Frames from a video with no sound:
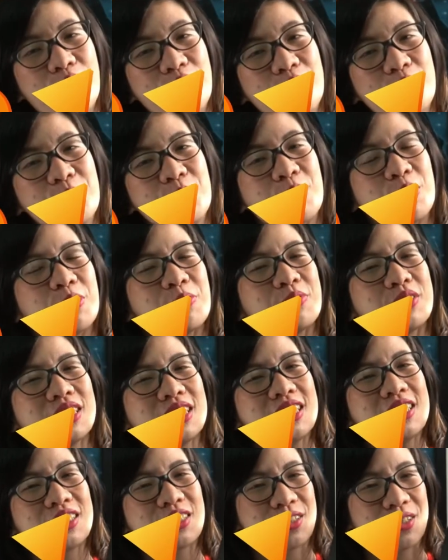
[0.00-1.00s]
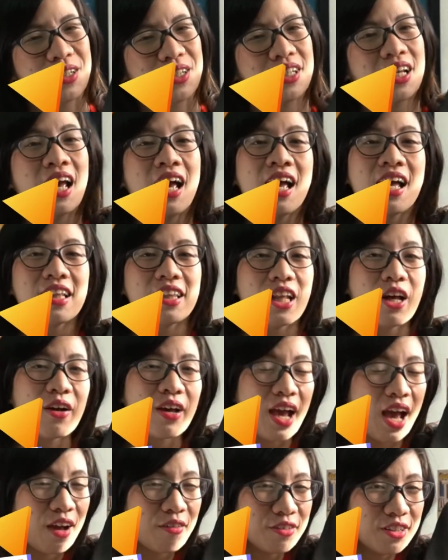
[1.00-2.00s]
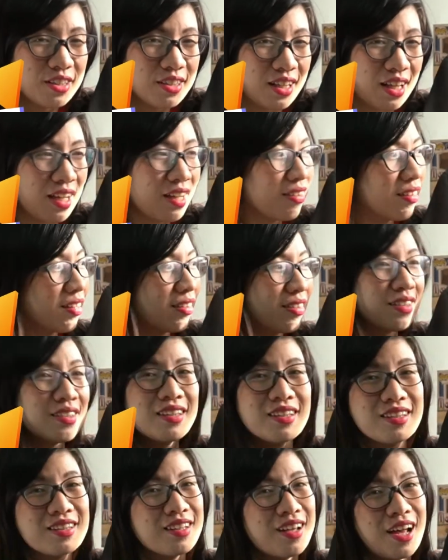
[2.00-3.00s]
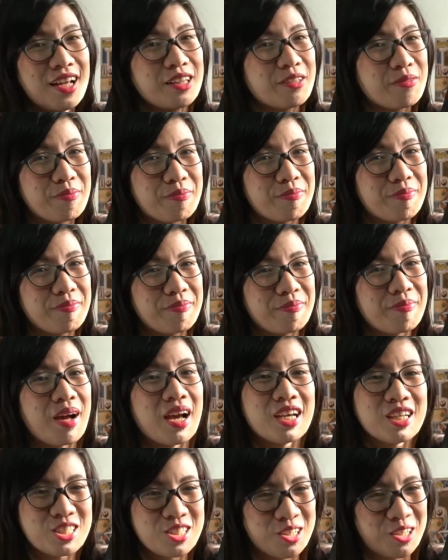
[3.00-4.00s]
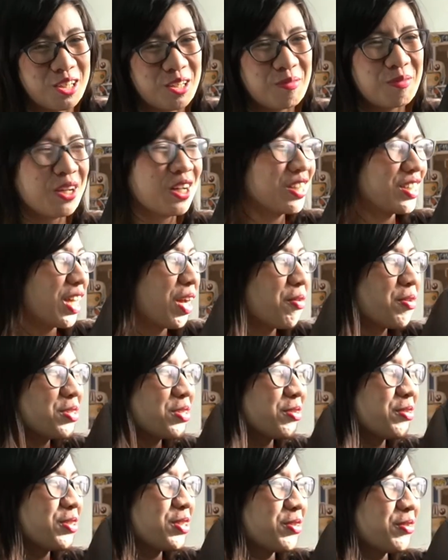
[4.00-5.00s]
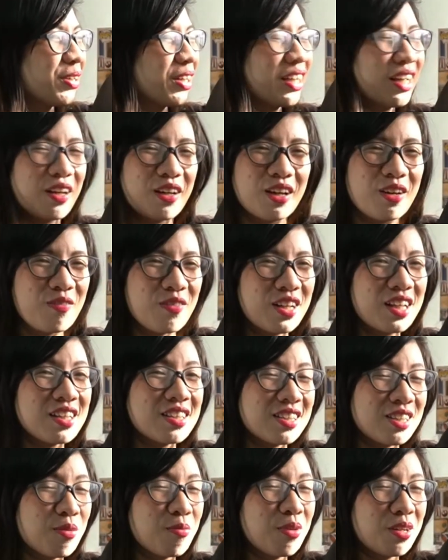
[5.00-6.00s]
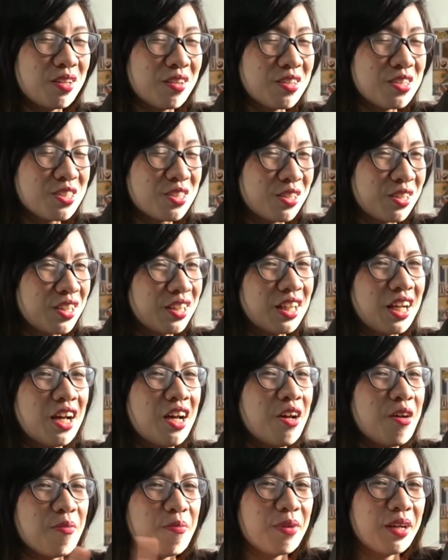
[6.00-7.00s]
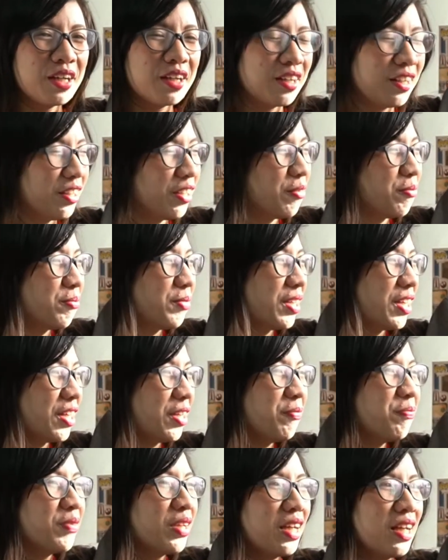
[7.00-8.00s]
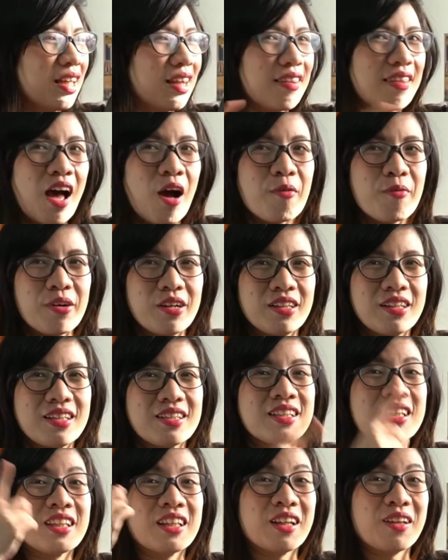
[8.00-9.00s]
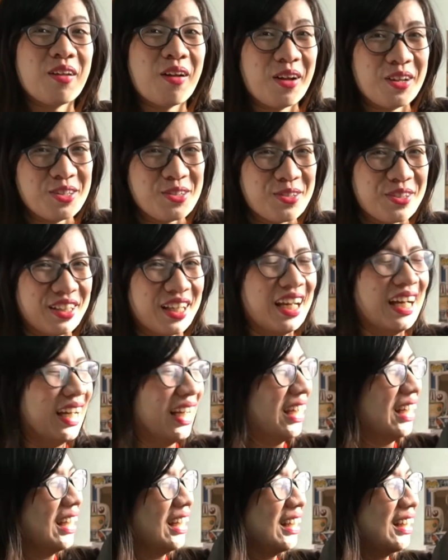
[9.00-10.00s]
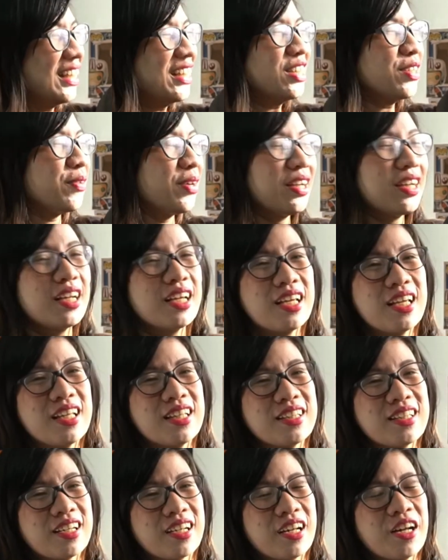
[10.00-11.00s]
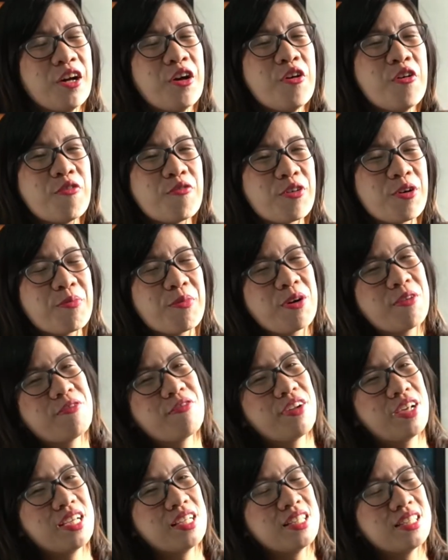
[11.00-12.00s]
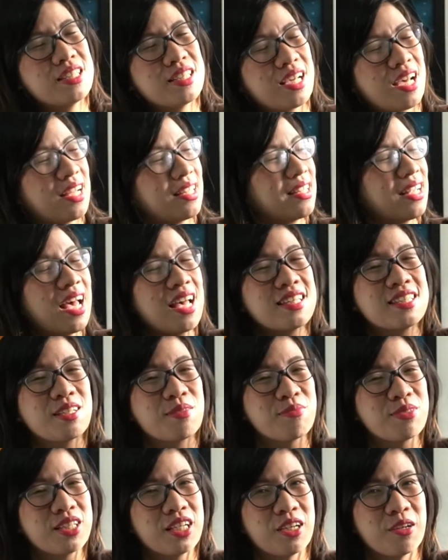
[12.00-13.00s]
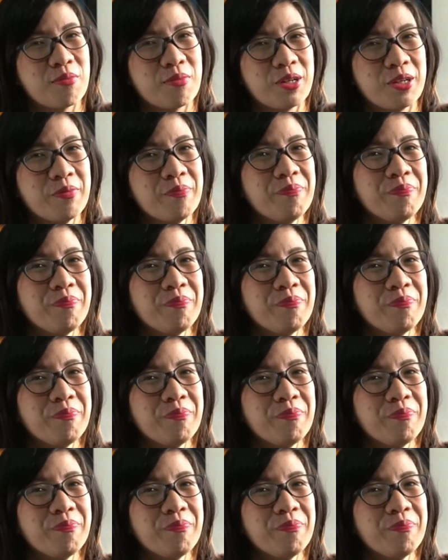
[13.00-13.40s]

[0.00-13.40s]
From Home t-shirt. Now I have to say that this is not my shirt because I was also given a similar shirt by Columbia. That one is in the laundry. This one is from our friends at SM Cinema.